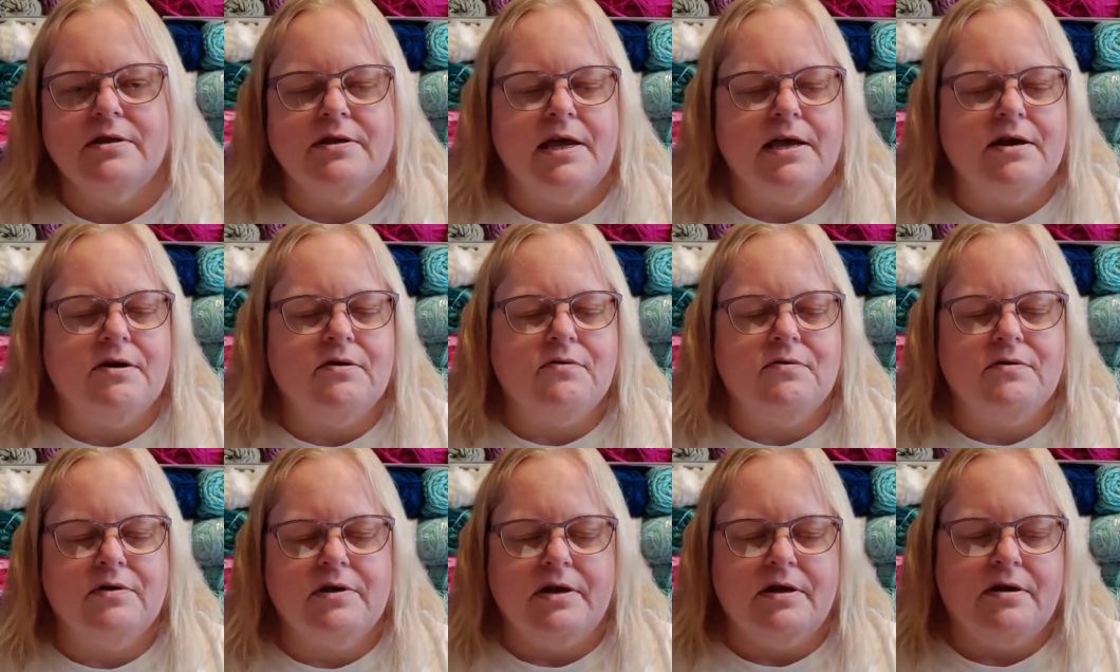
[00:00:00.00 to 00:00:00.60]
They
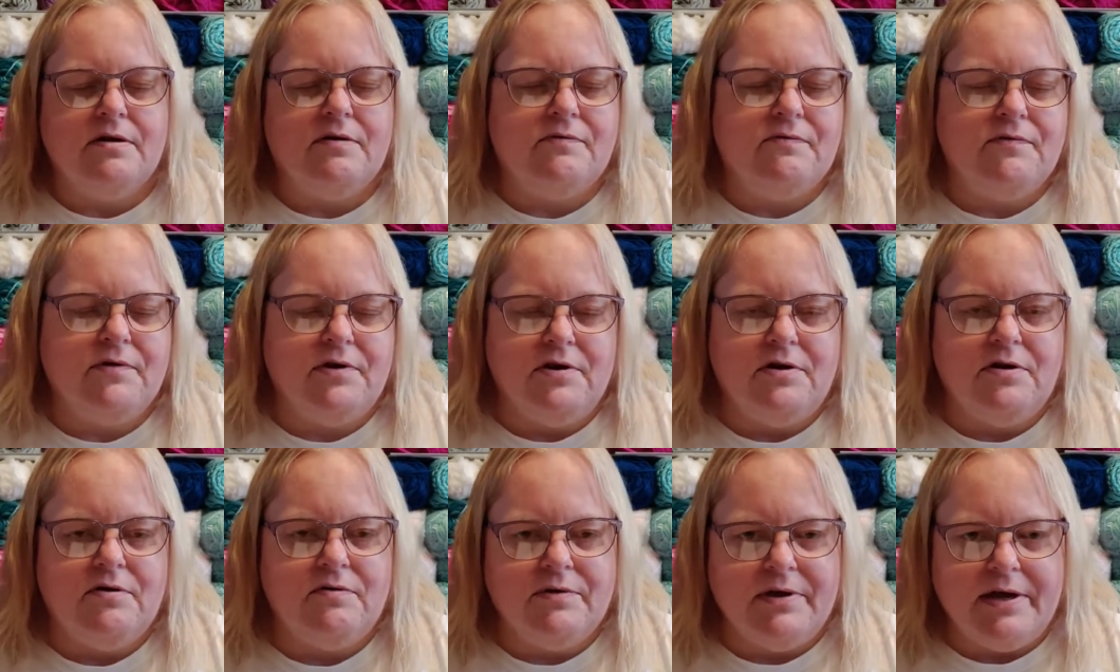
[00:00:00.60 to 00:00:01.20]
don't, you
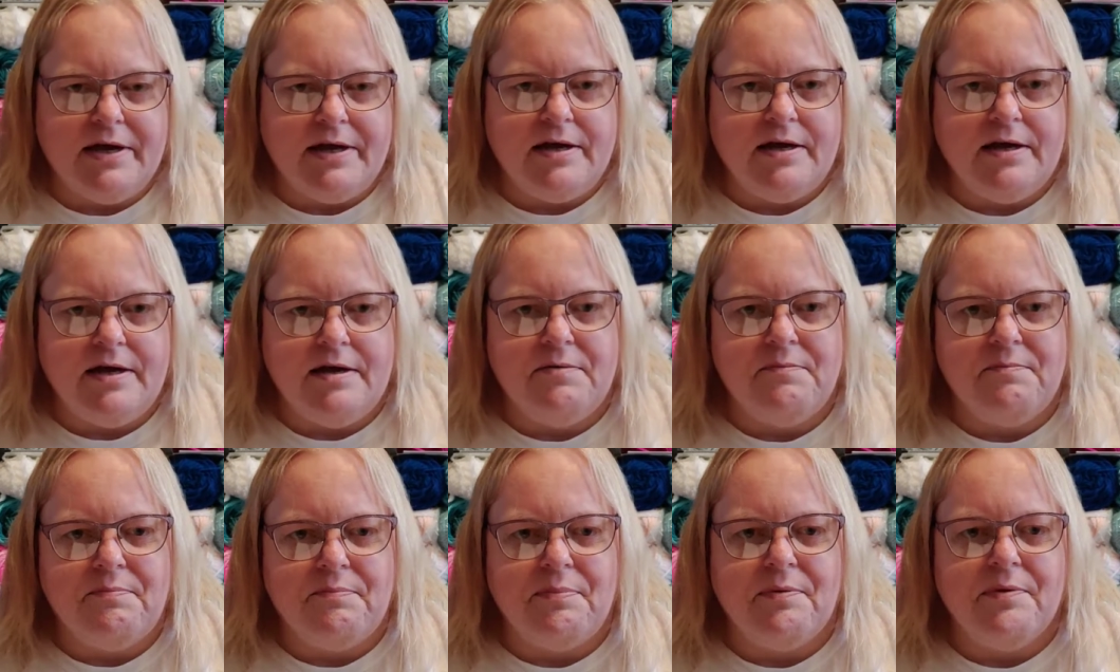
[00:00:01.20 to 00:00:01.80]
don't get it
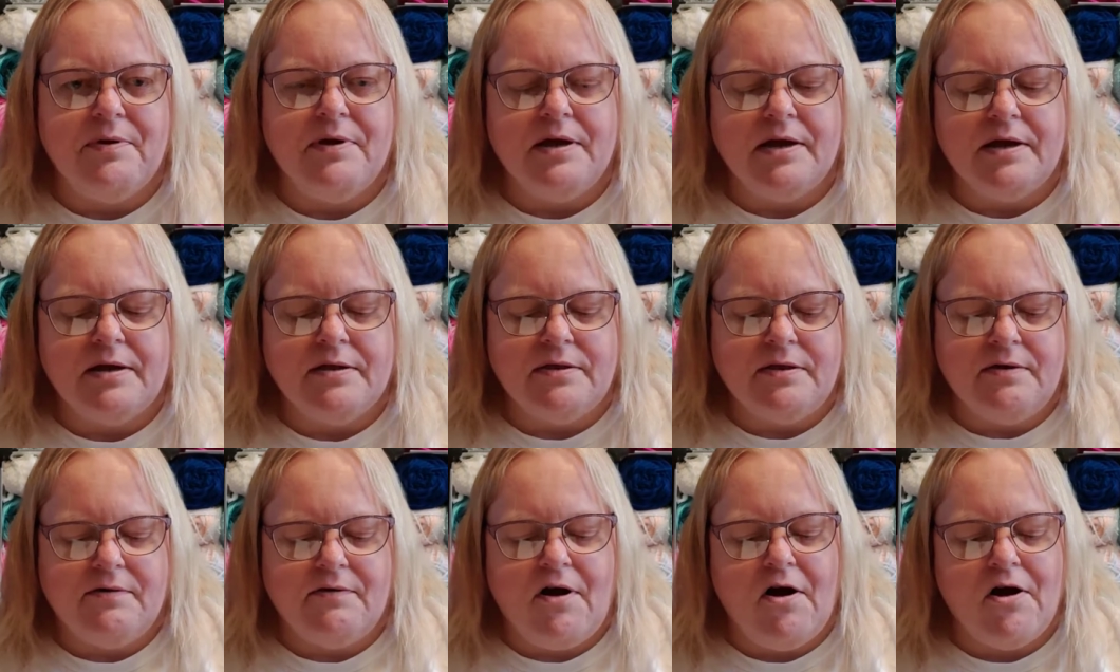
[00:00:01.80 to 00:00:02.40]
in
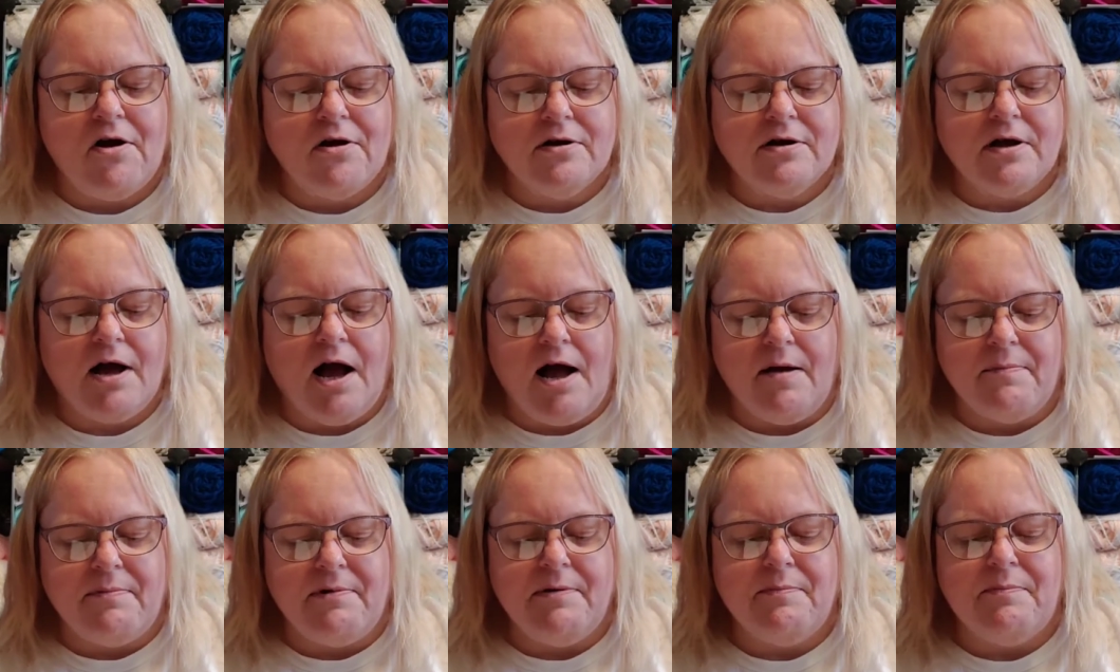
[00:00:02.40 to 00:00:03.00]
the hard
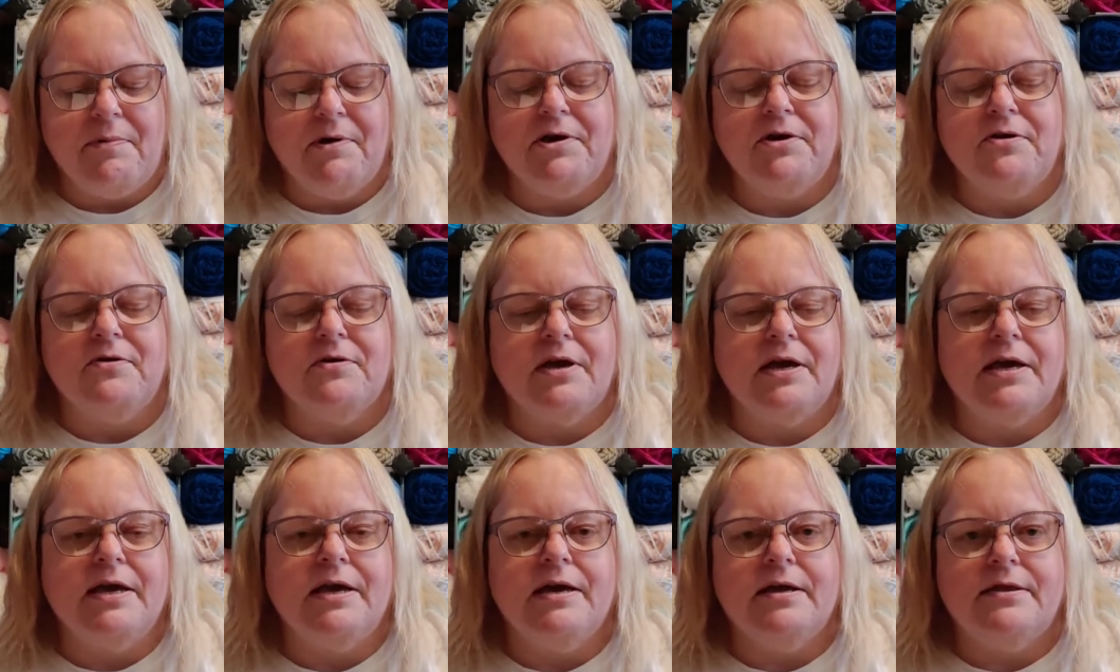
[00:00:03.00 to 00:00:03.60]
copy, but you
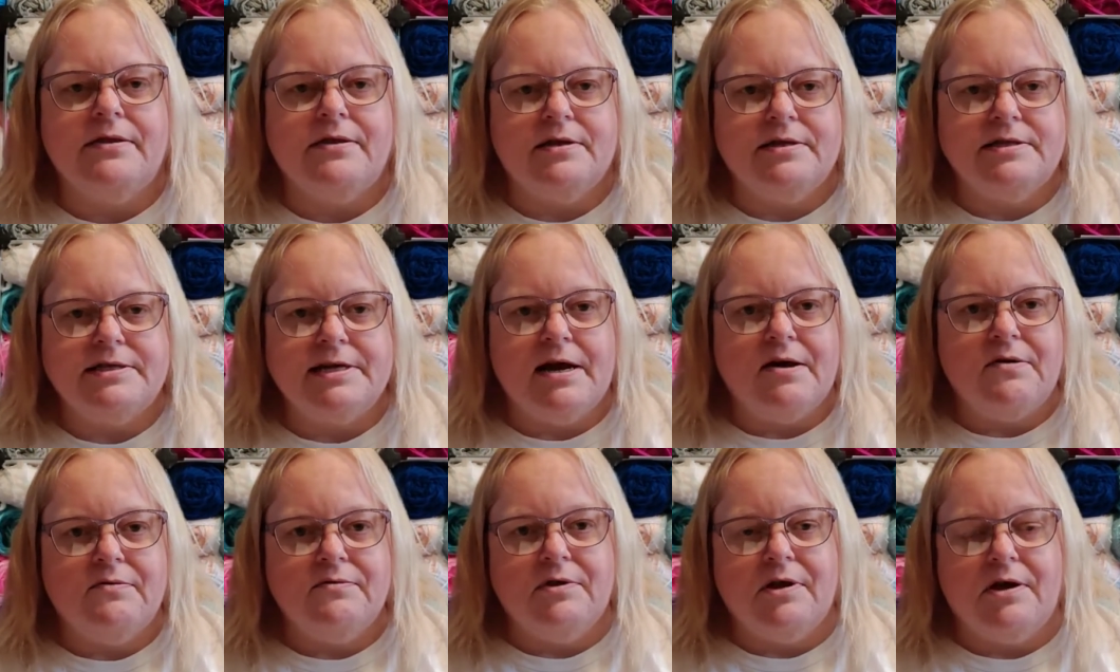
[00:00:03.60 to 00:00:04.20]
can get the
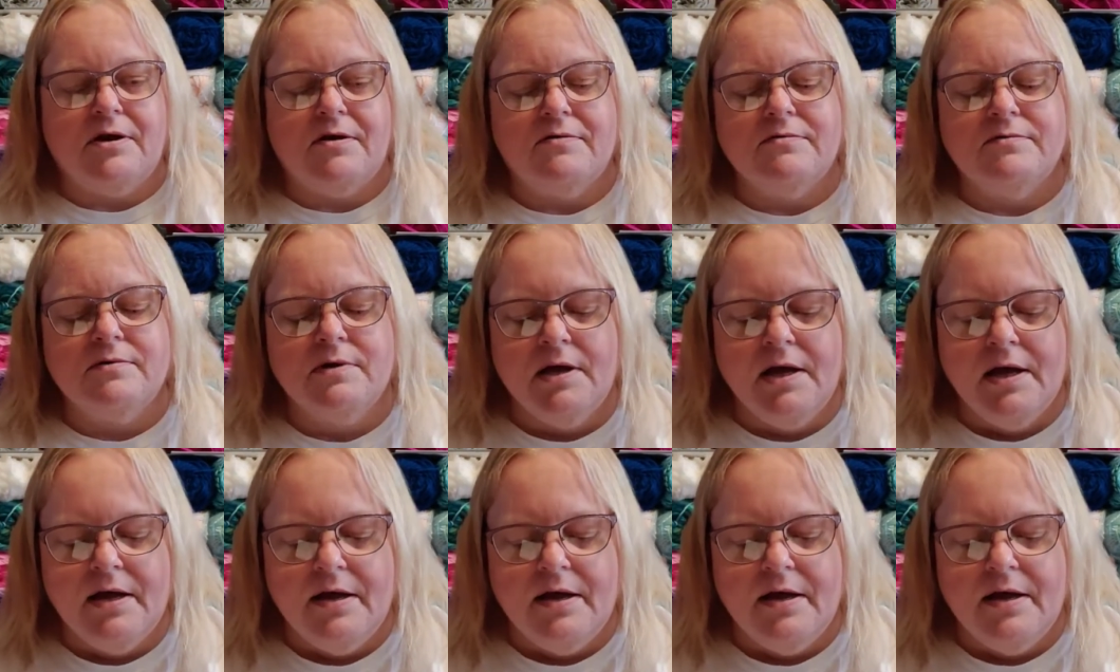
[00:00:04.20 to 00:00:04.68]
download.